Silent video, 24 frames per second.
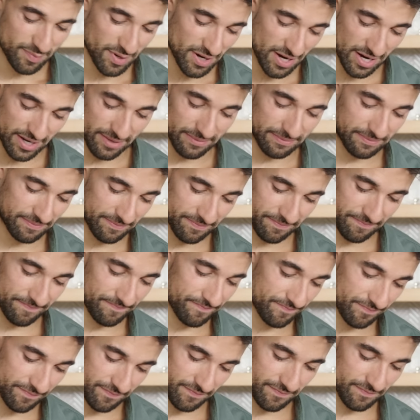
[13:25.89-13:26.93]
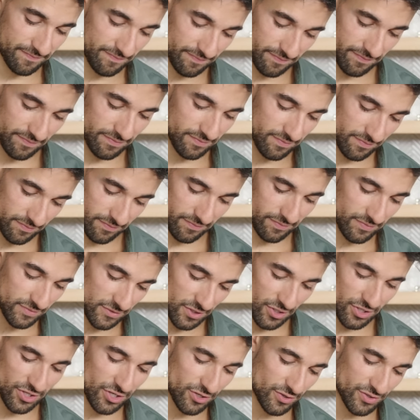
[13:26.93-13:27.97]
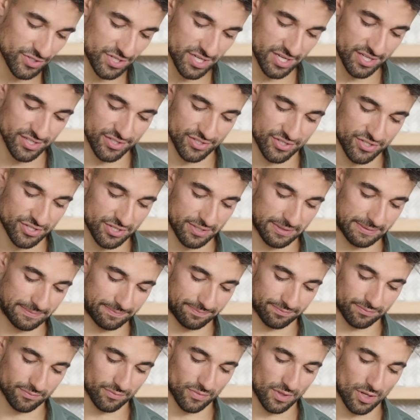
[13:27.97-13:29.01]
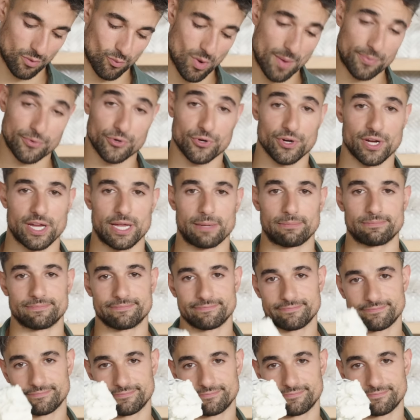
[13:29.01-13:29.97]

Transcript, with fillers: But good news is, whipped cream